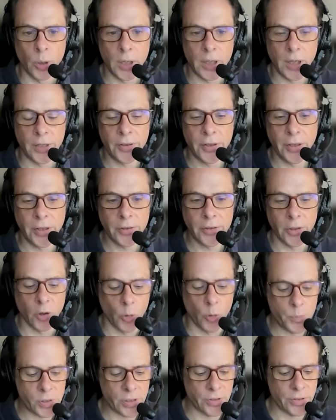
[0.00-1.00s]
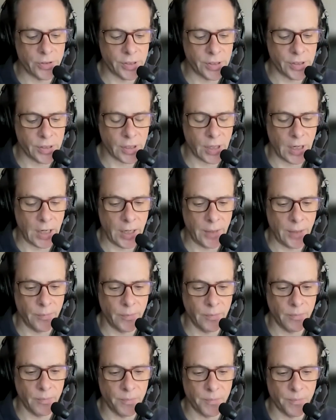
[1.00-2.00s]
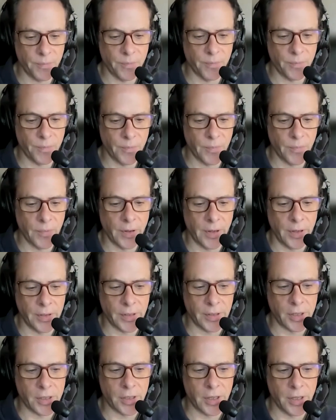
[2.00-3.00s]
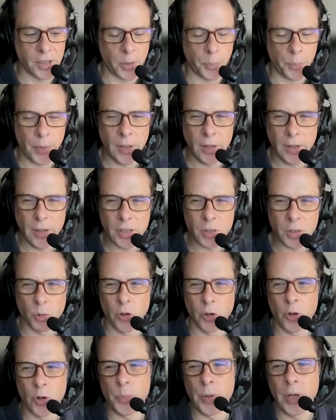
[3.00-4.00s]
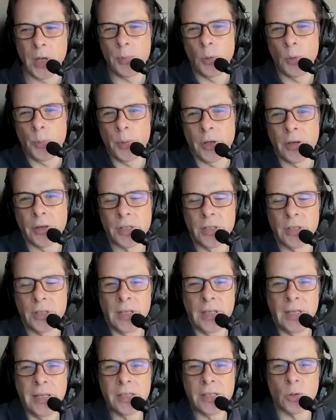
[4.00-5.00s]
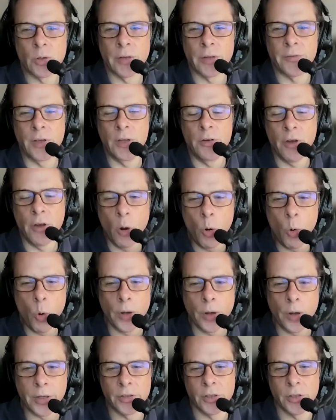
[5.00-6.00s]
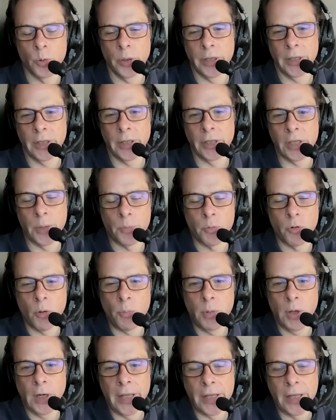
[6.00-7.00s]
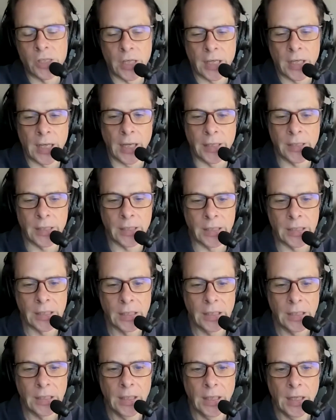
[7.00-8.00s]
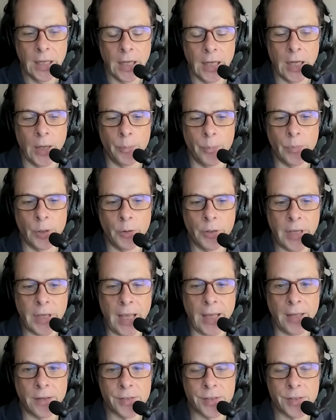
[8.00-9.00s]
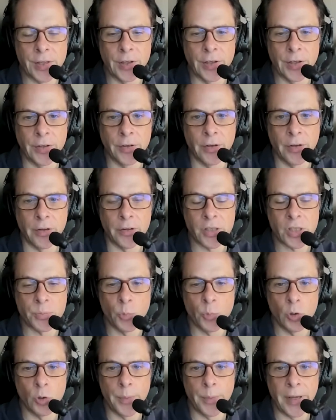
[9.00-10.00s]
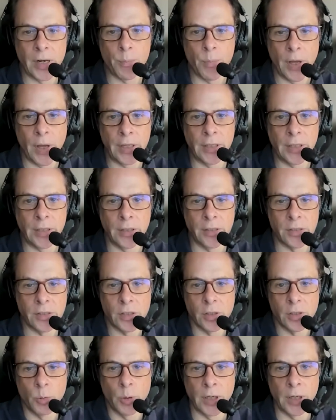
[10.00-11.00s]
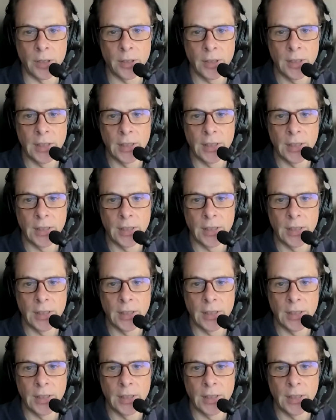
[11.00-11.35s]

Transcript: I think that options, it's appealing to a lot of people because it is, if you know what you're doing and you're properly educated, you can turn a small amount of money into a